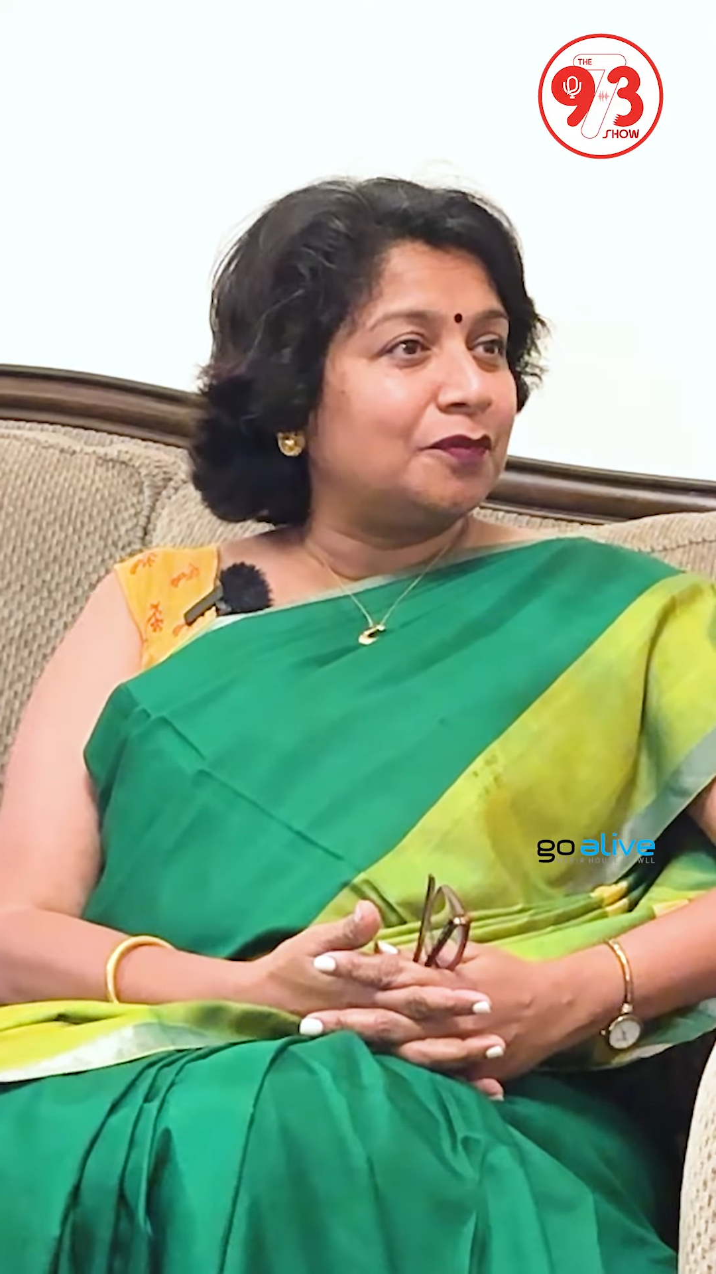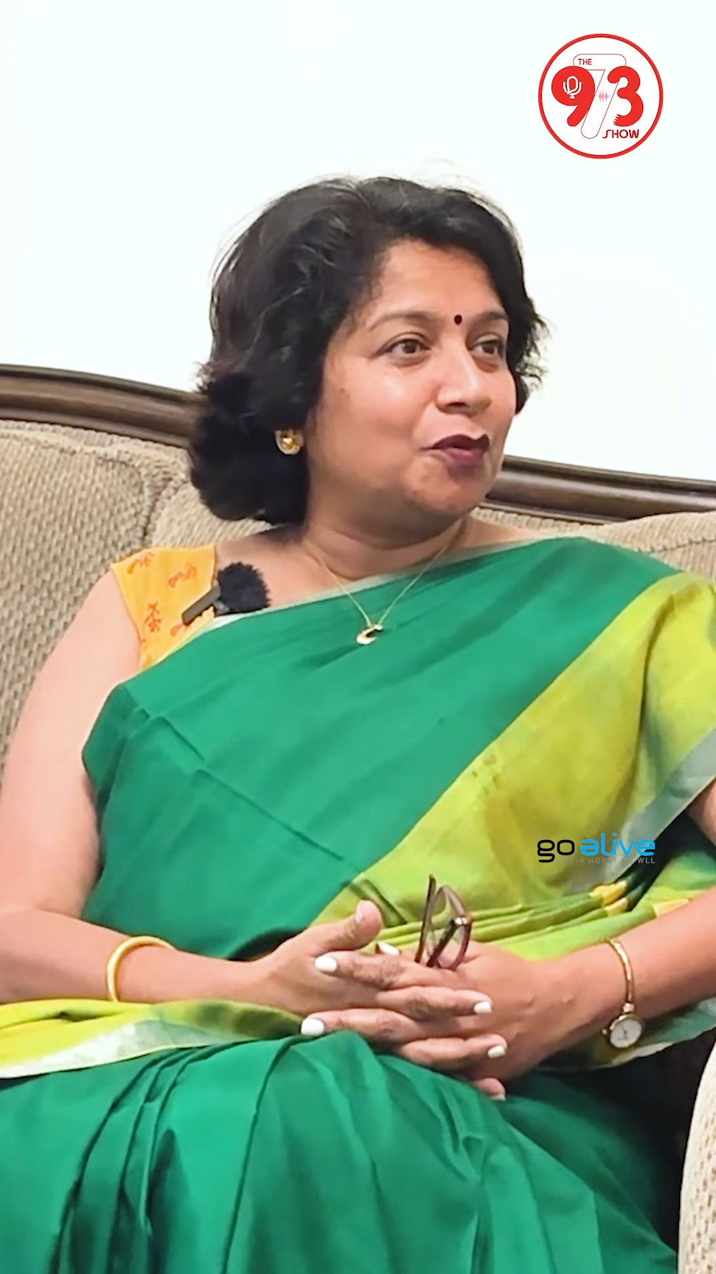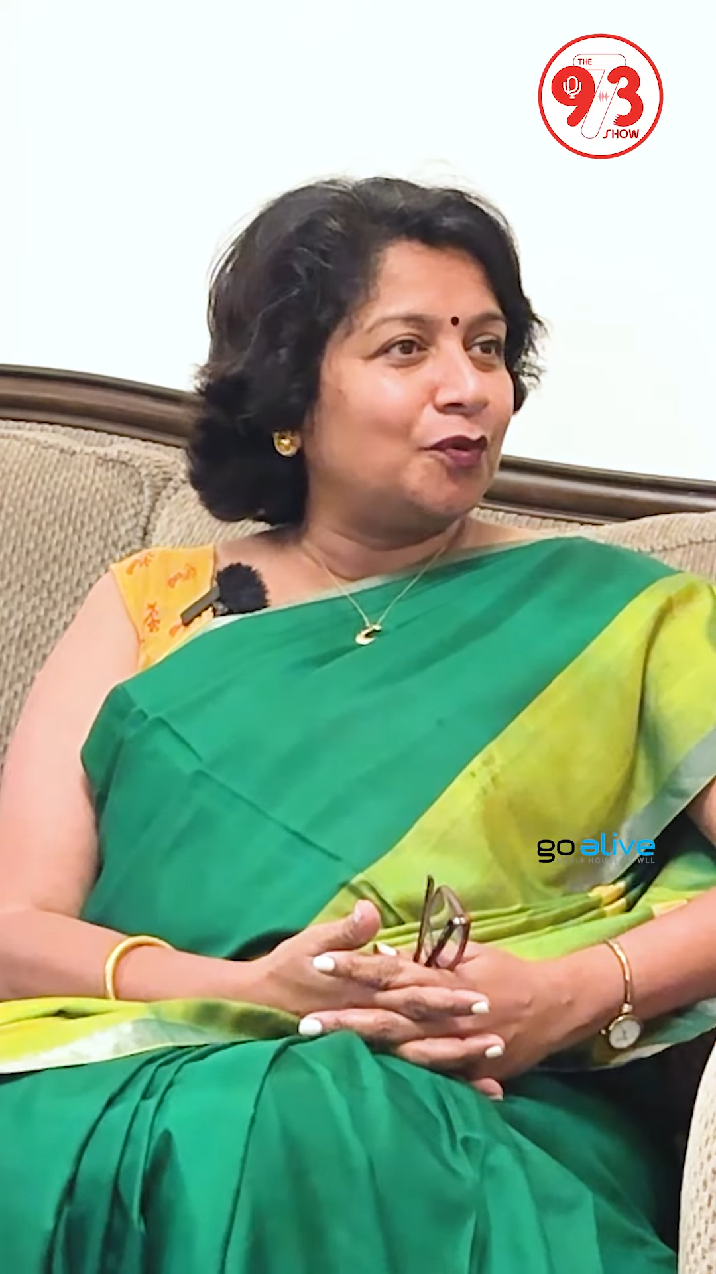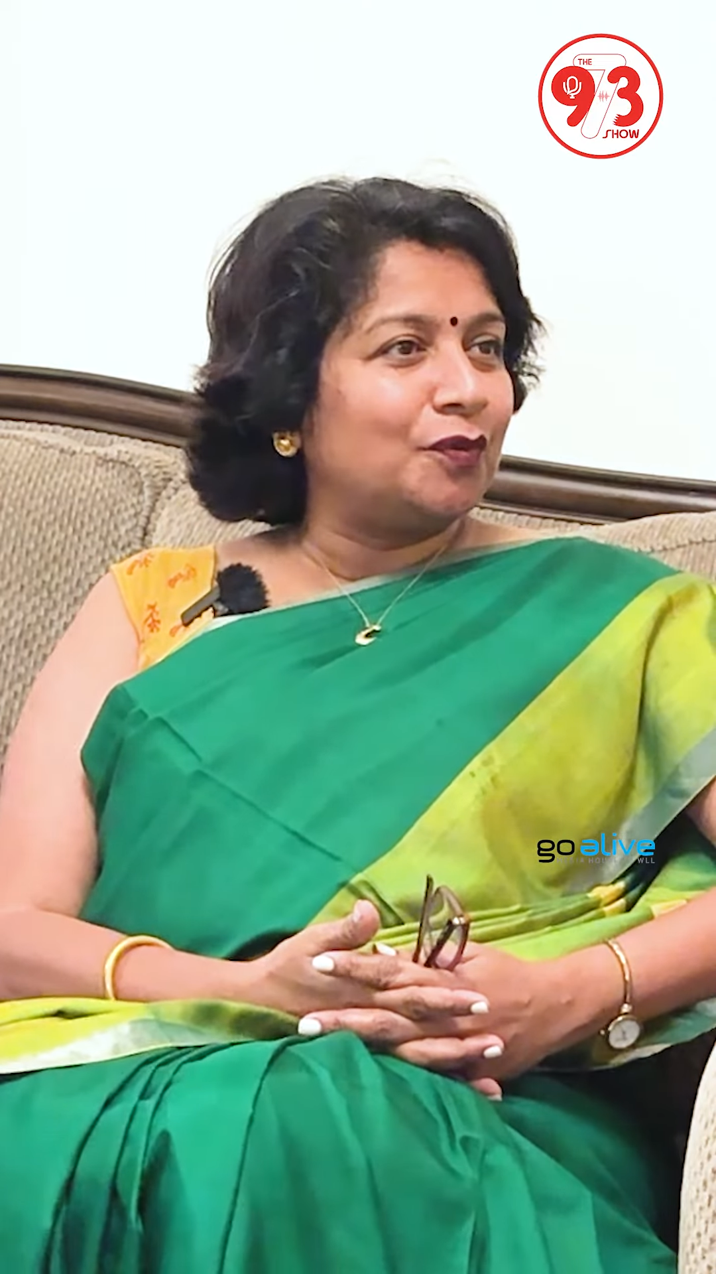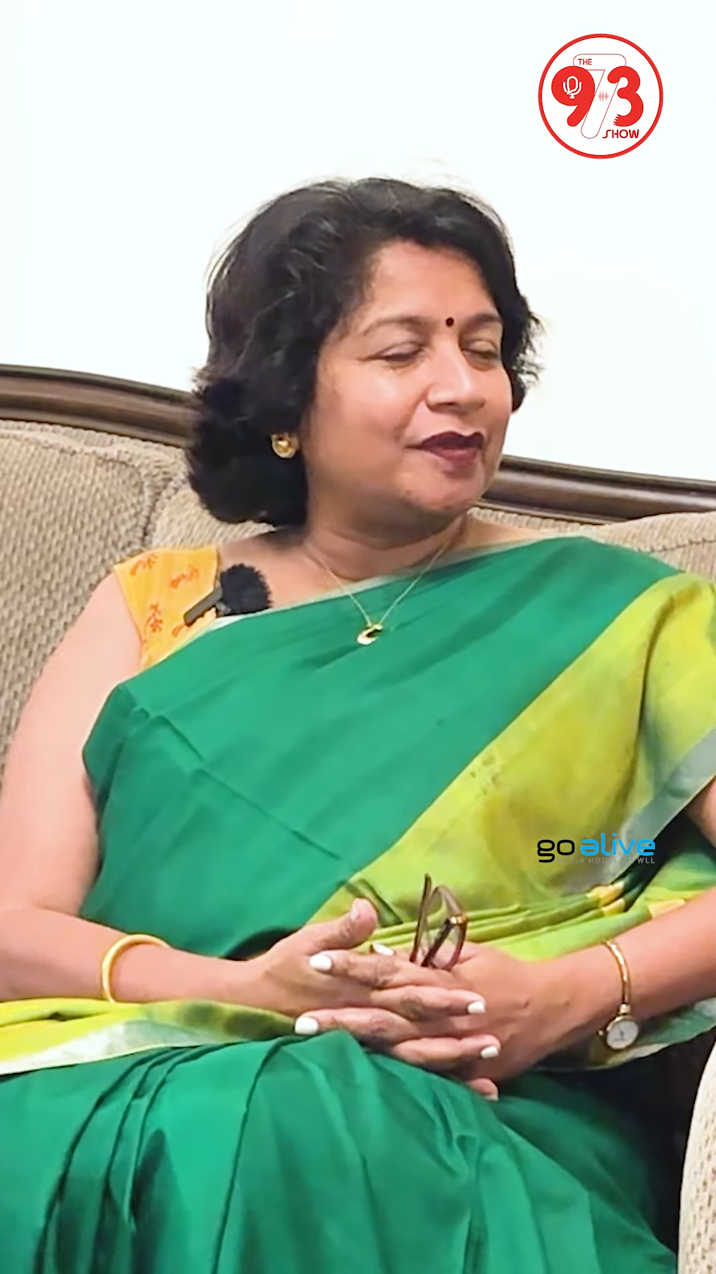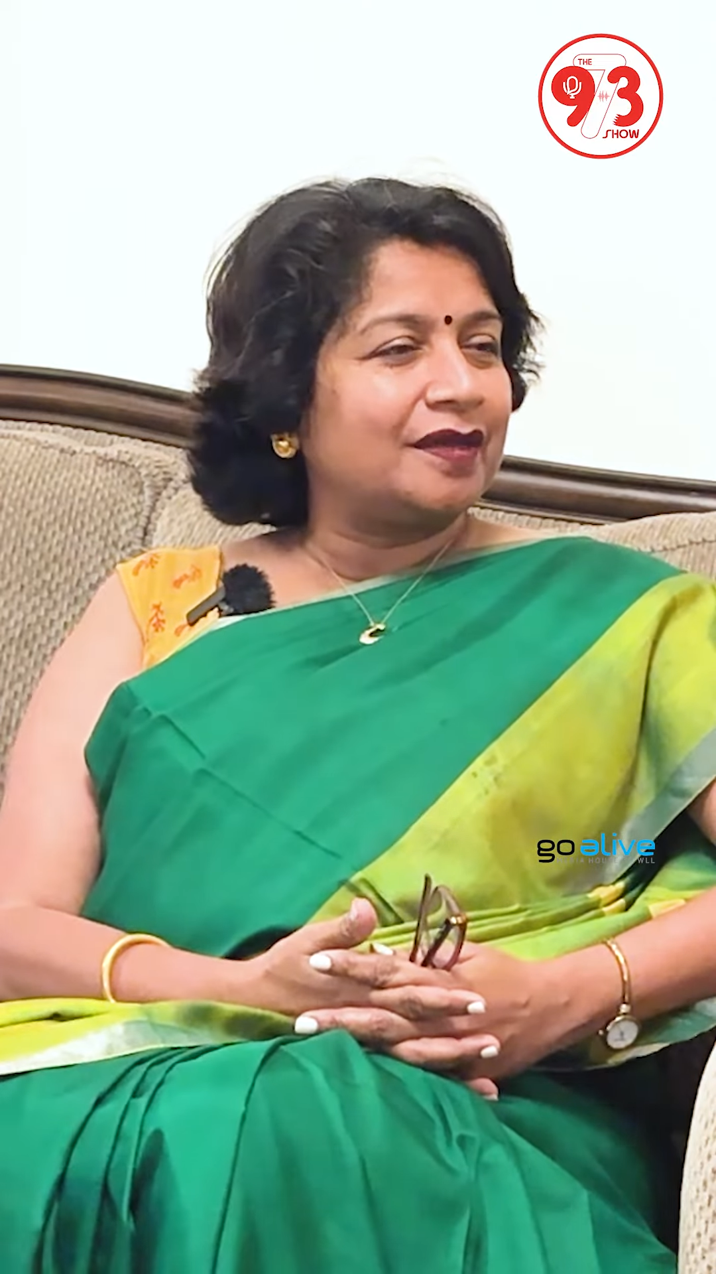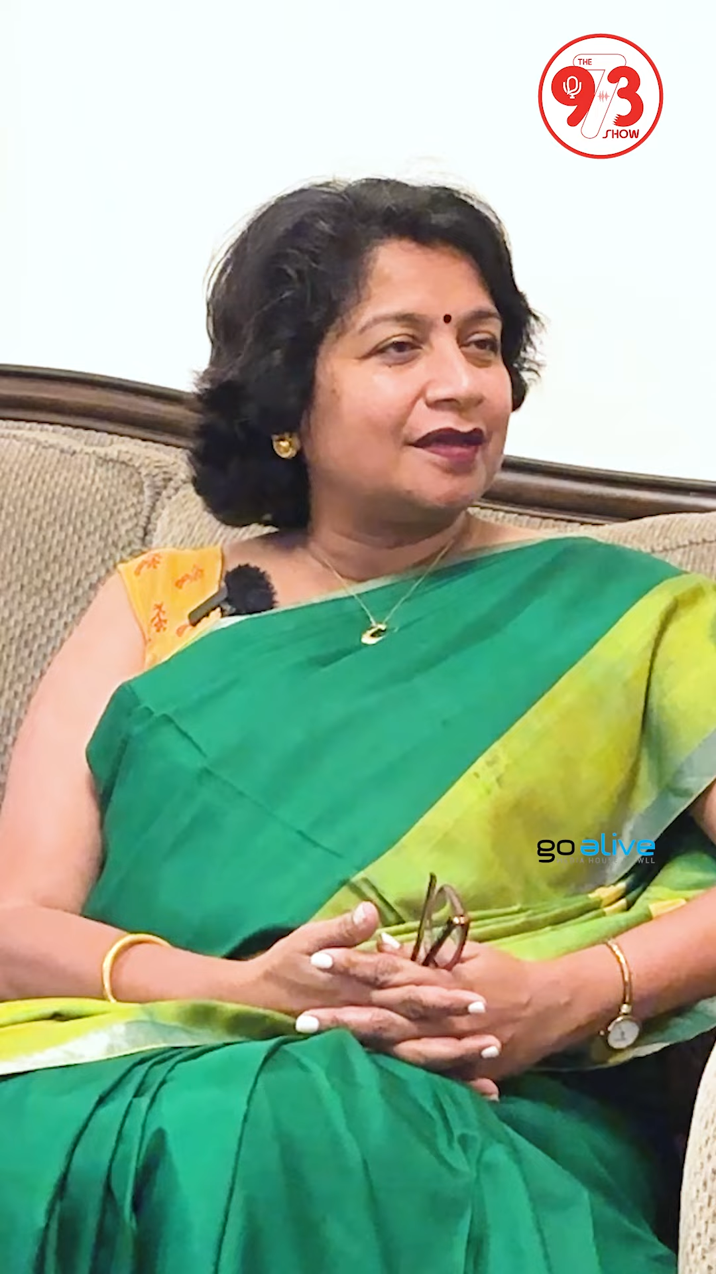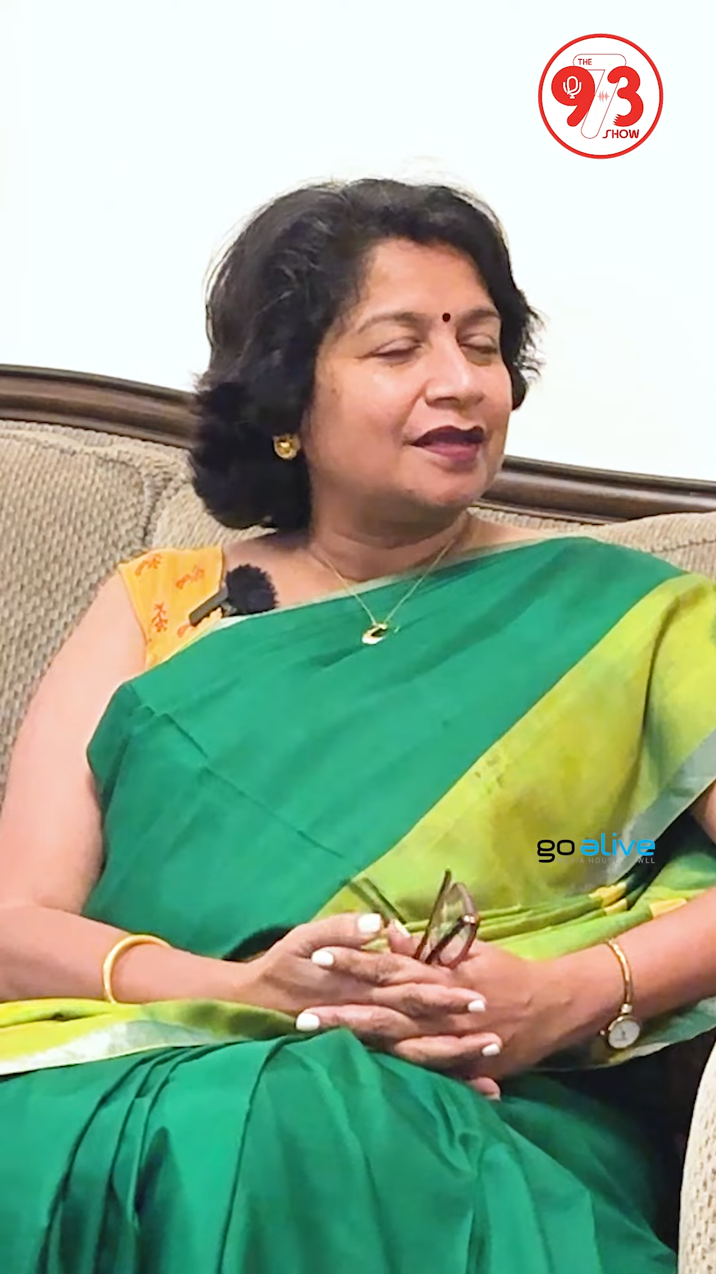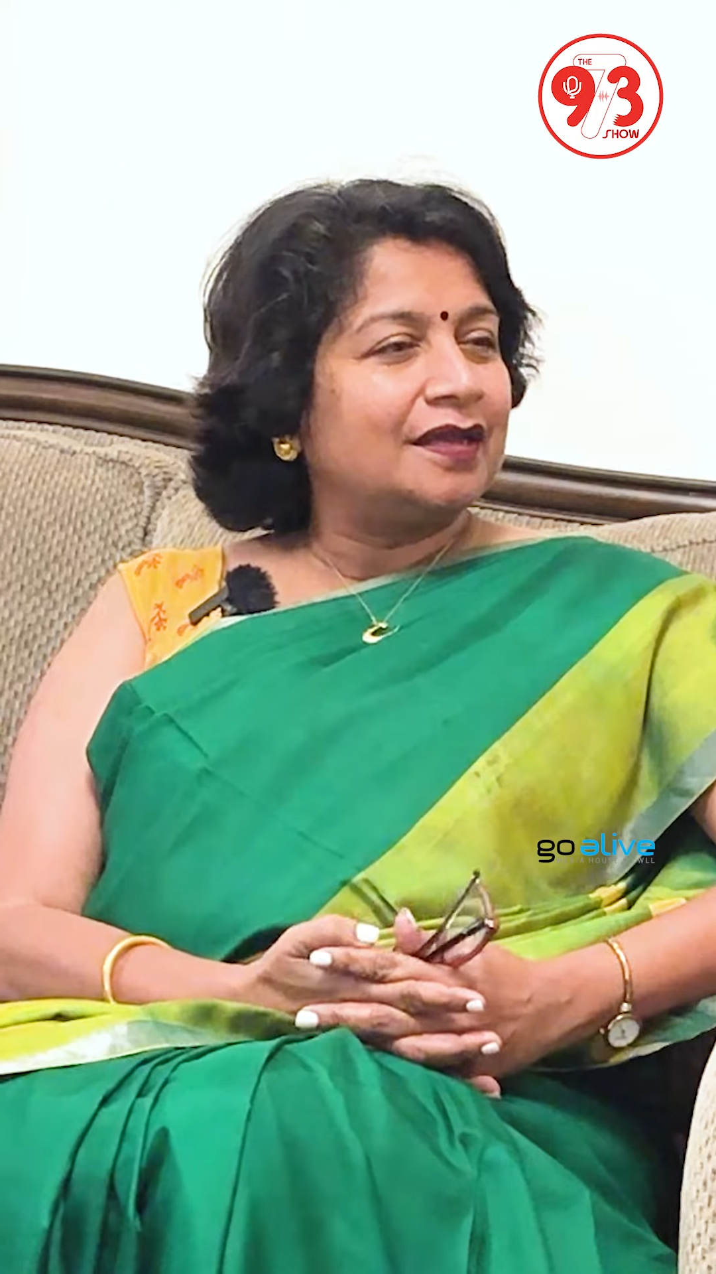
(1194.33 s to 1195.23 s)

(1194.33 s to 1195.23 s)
blue moon thing.